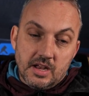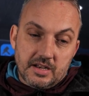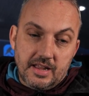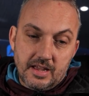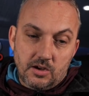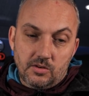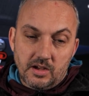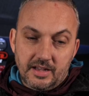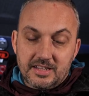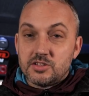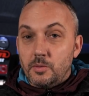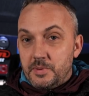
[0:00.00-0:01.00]
Now
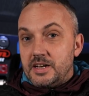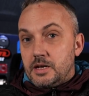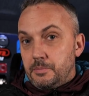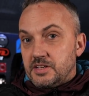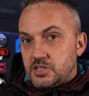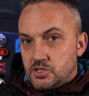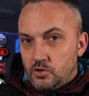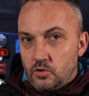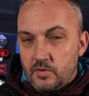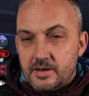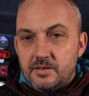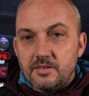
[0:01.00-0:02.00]
he's not been in the best
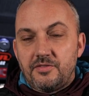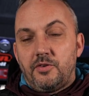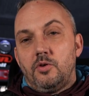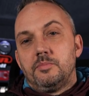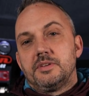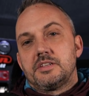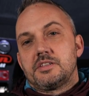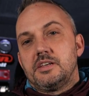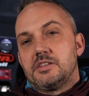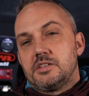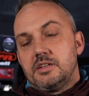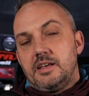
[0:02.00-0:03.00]
scoring form this
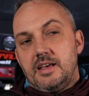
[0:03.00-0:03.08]
season.